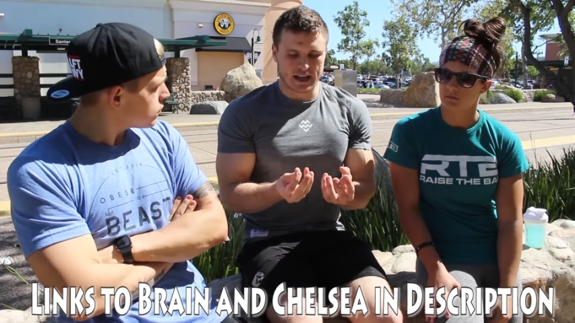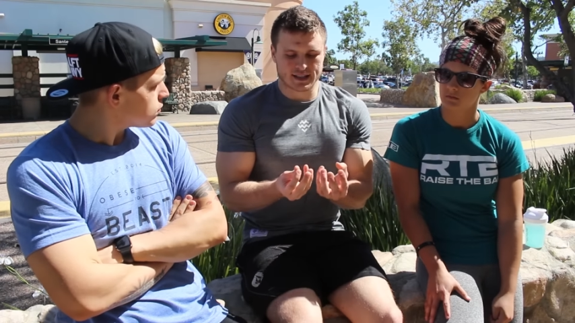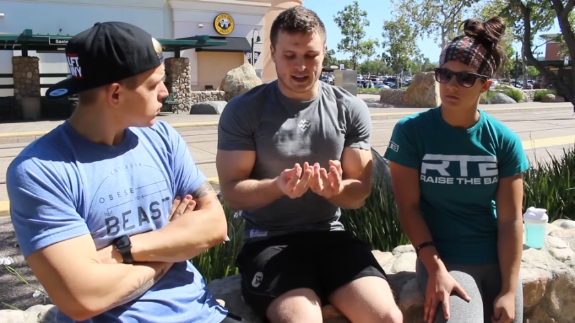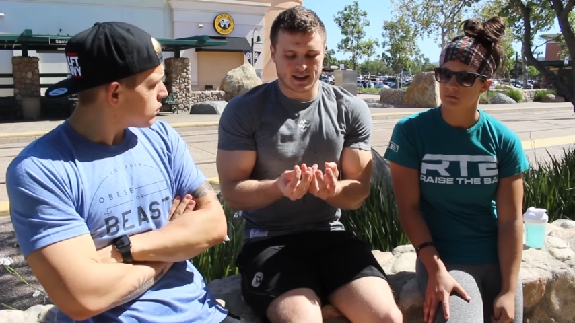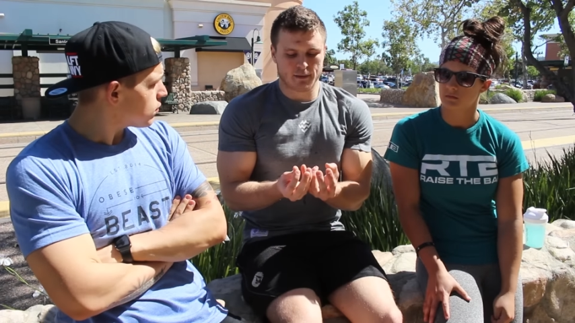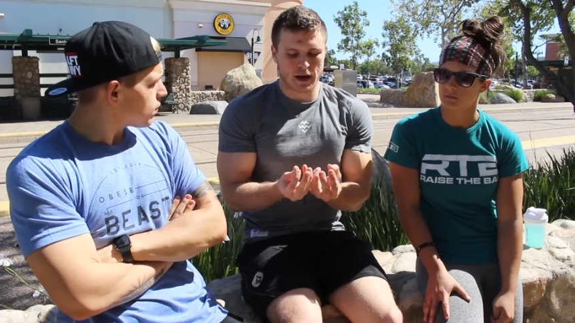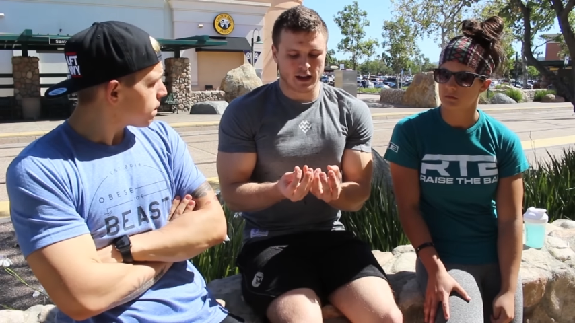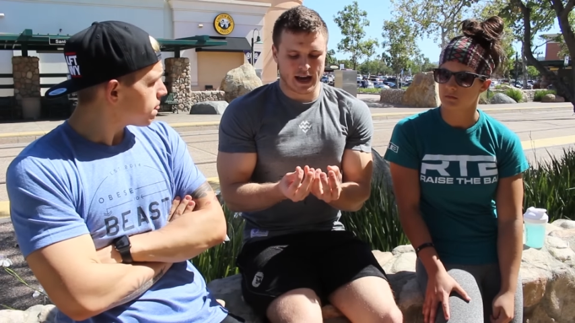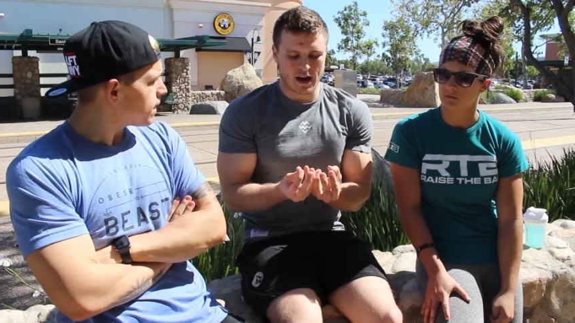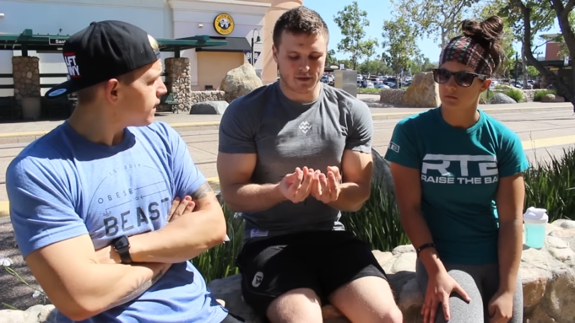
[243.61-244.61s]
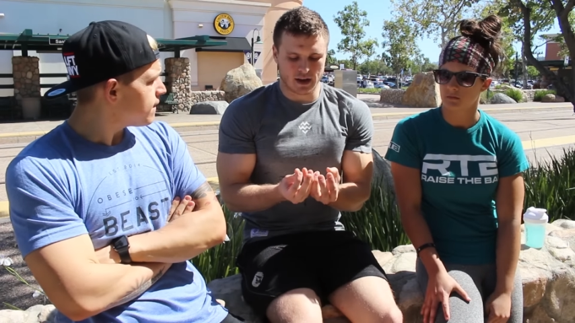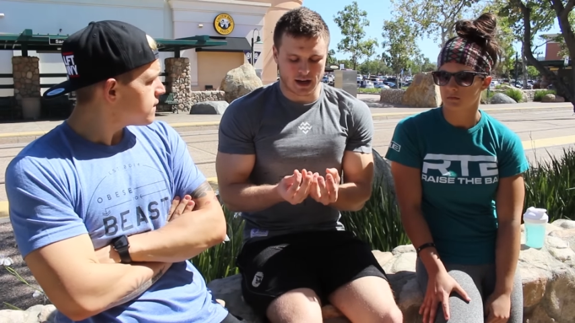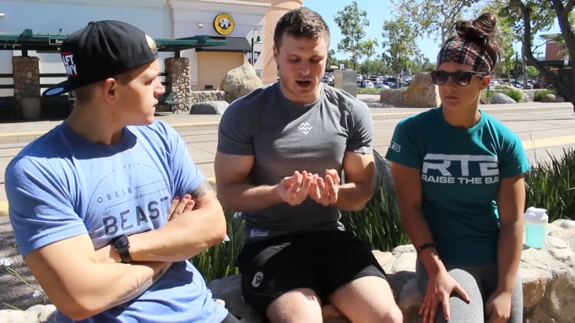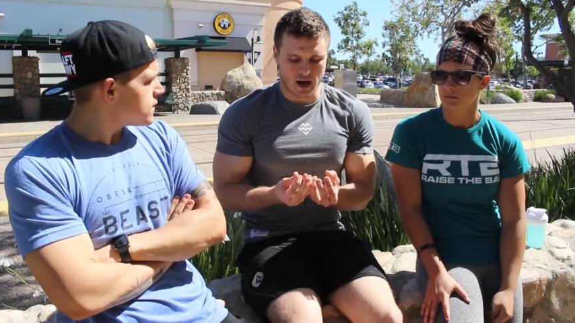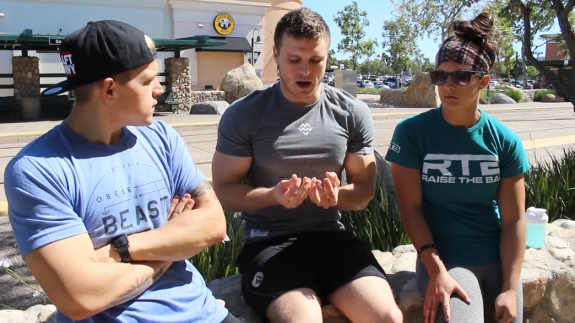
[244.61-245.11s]
Speaker 1: it's like, think about like having
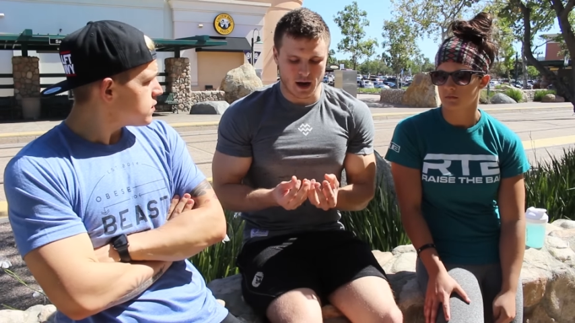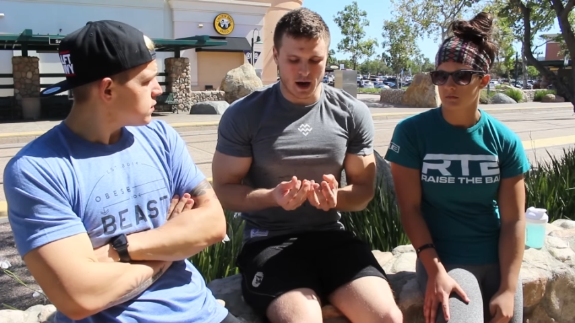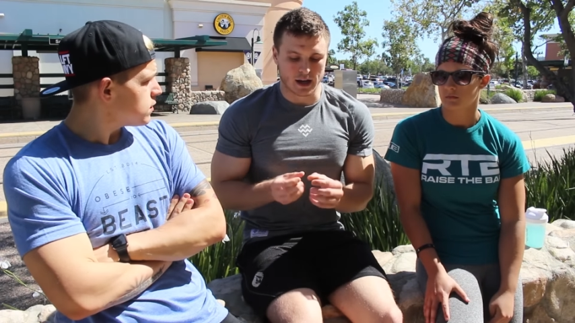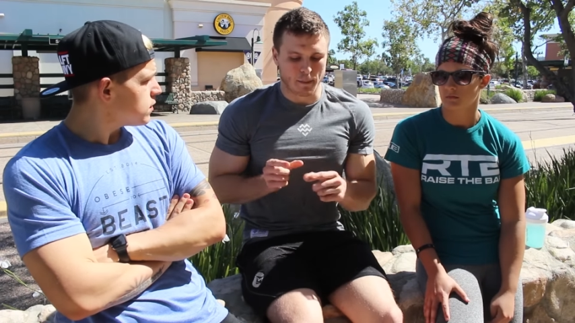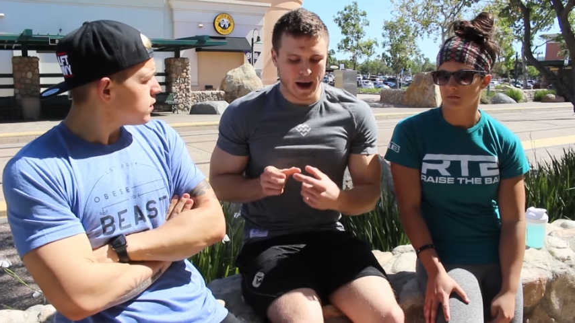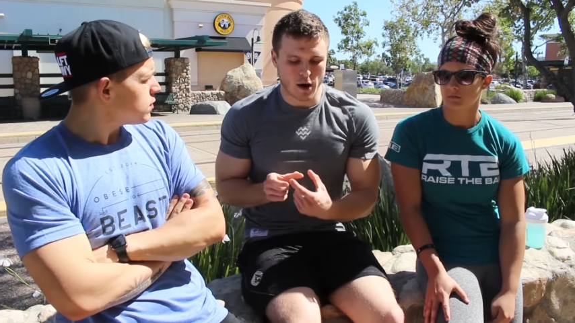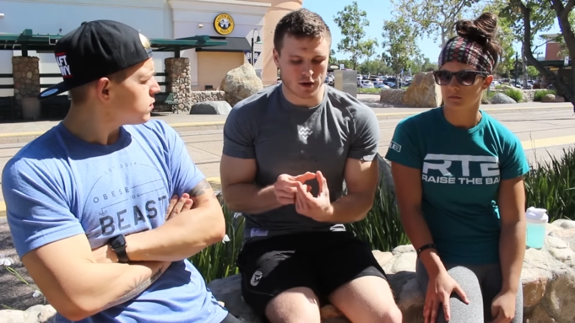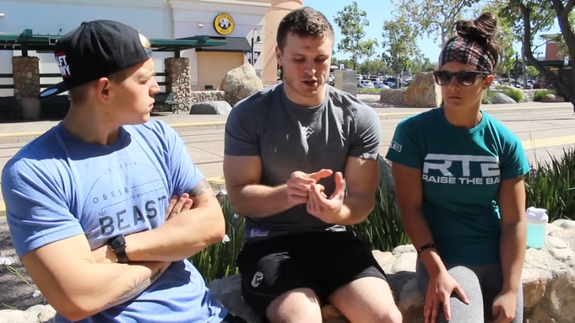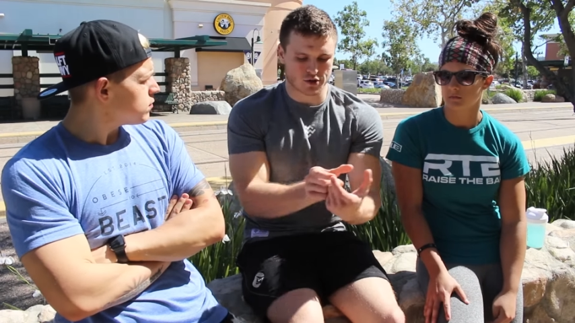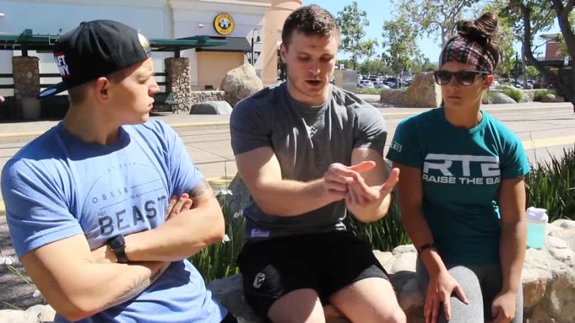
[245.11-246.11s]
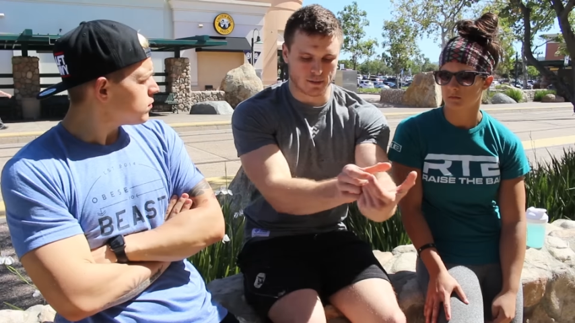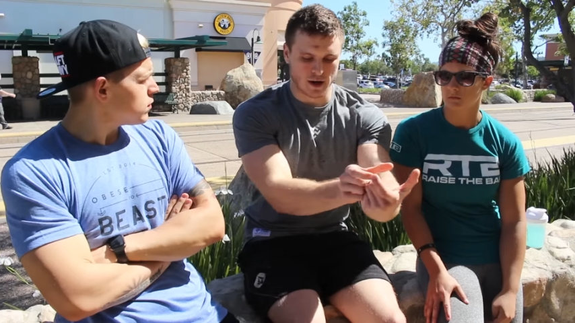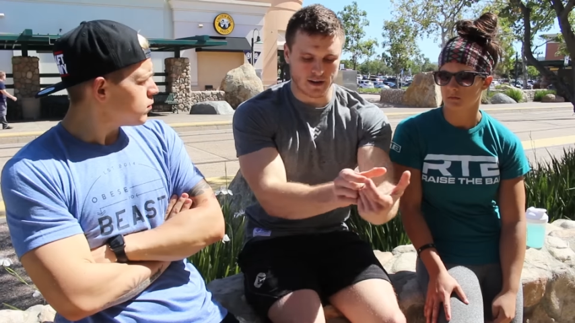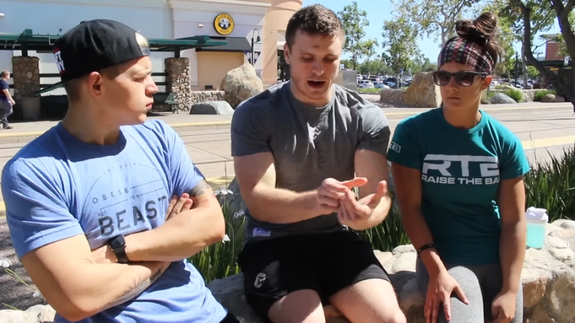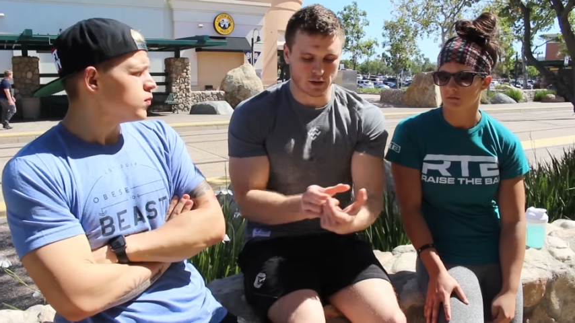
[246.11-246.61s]
like a power strip
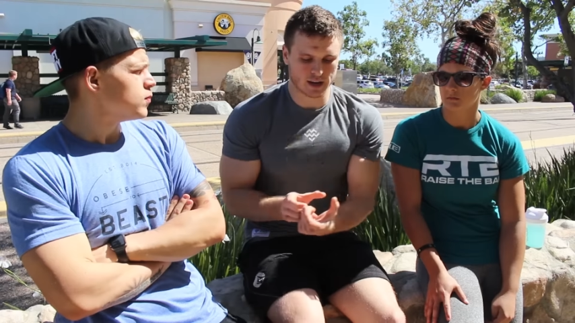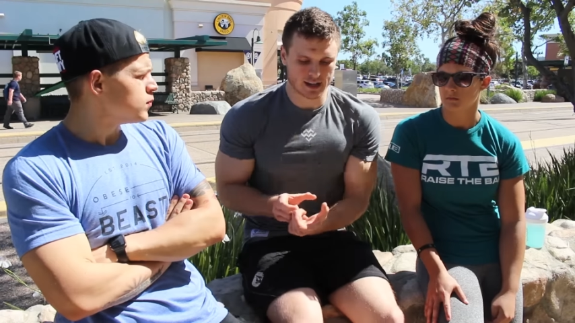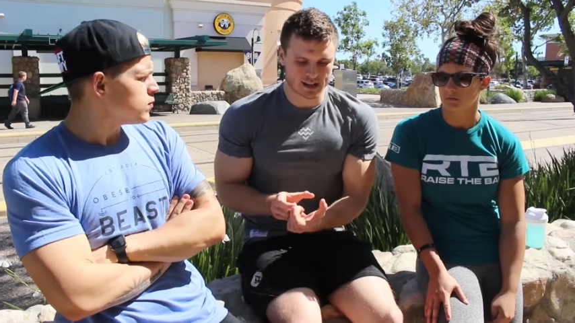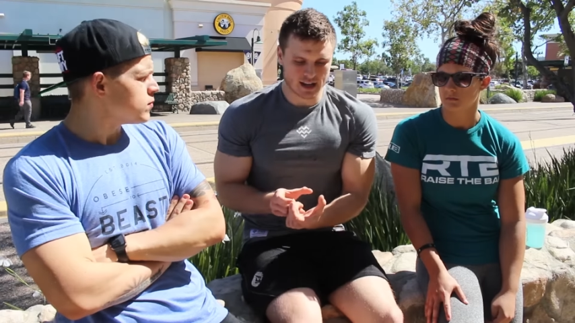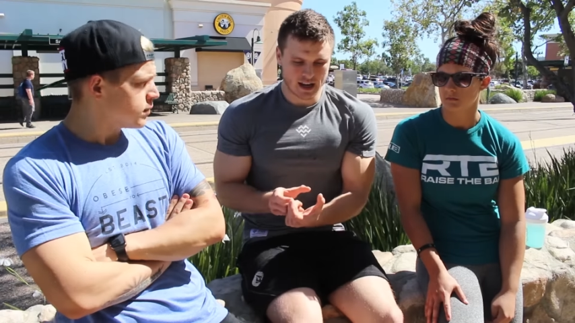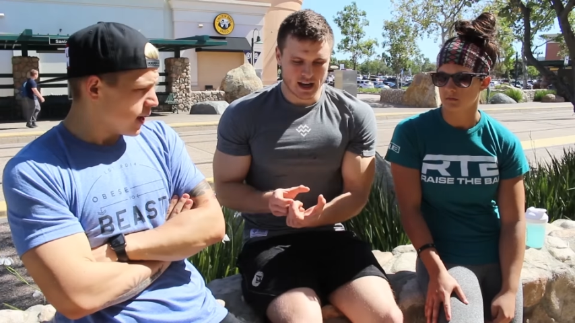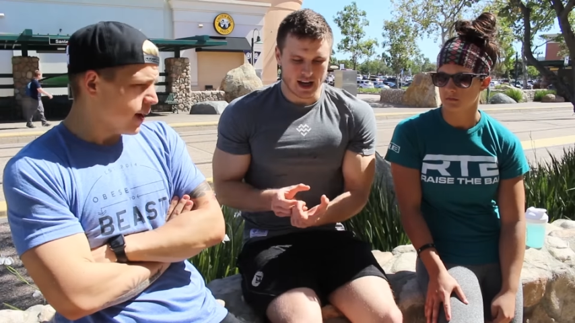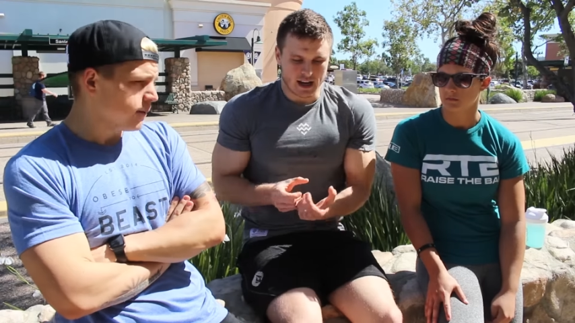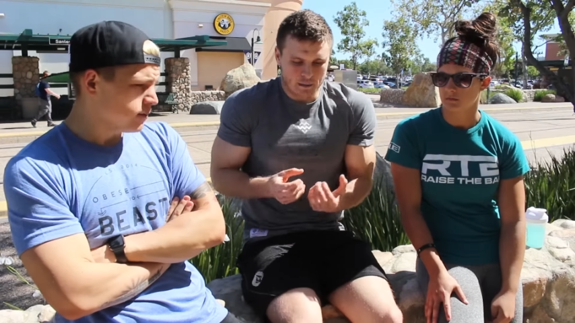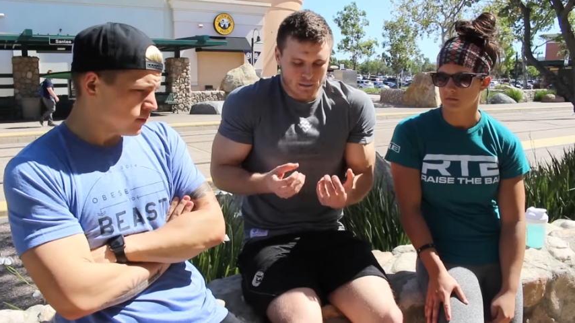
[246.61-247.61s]
of outlets. Yeah.